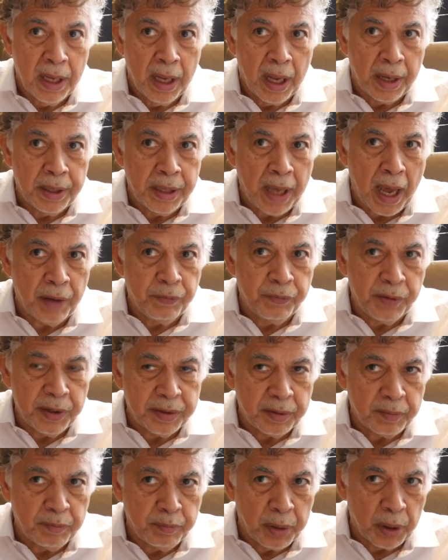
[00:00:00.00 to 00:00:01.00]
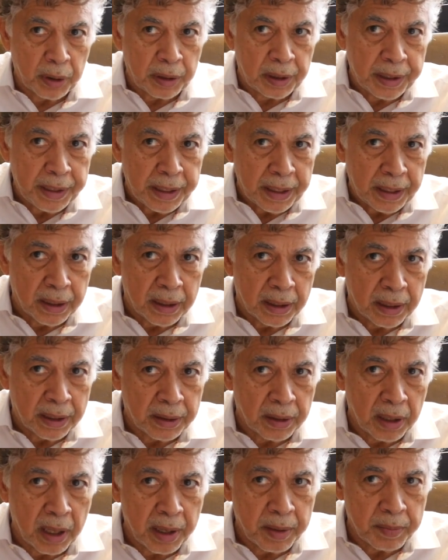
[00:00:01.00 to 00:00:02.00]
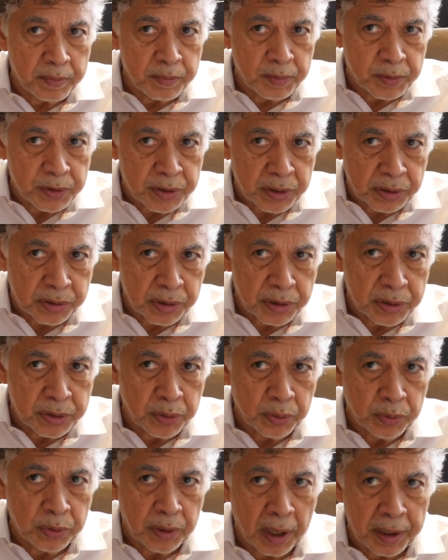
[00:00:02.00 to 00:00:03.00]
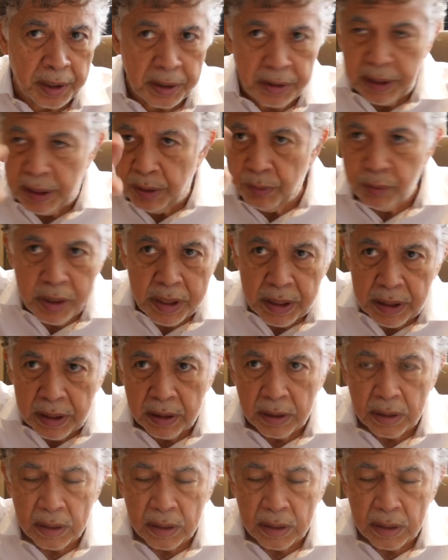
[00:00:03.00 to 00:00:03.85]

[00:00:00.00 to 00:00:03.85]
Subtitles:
and the advent of Berkeley, a lot of musicians who got a degree.